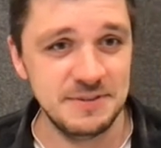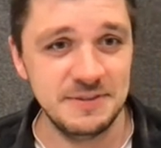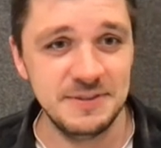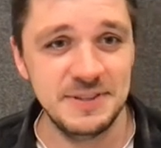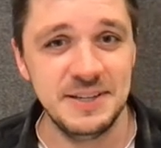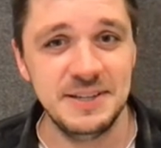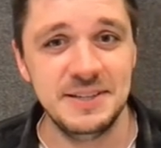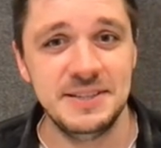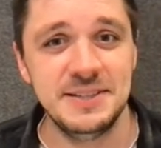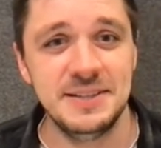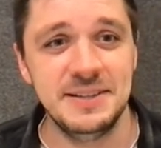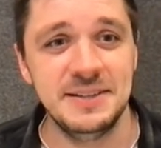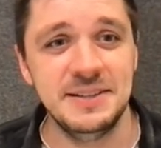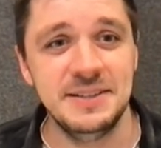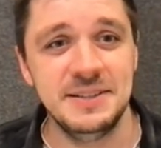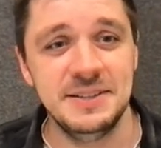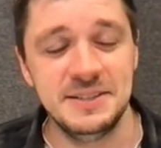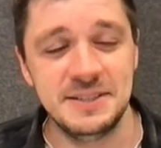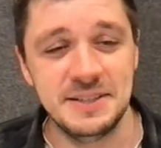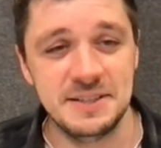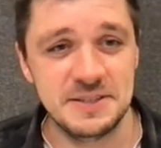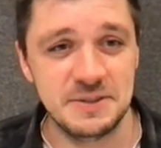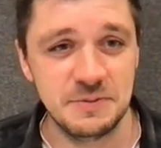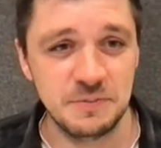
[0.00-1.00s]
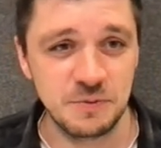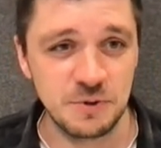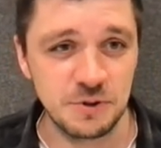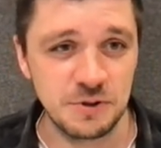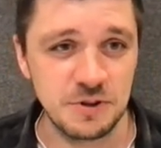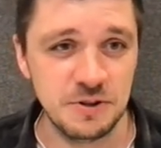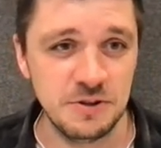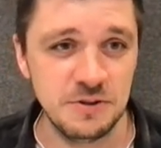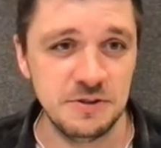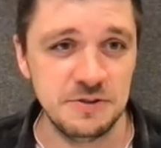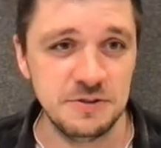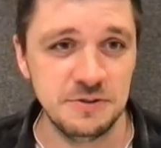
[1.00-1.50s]
data intensive
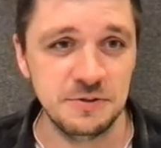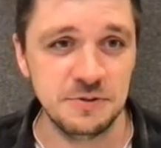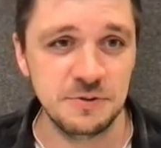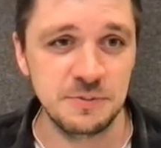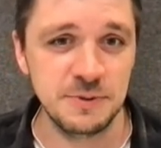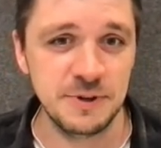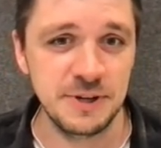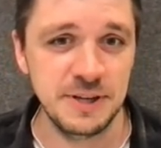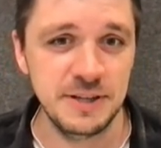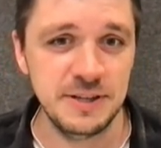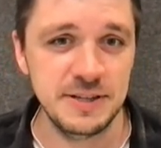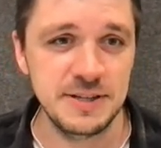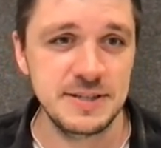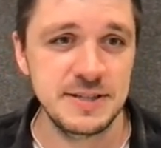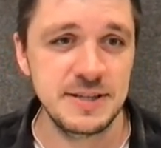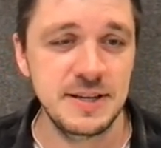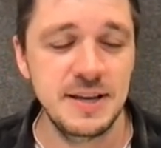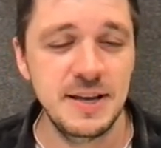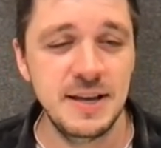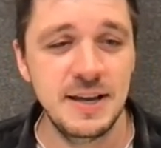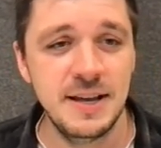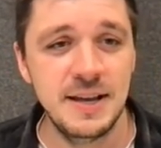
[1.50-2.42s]
workloads on Kubernetes.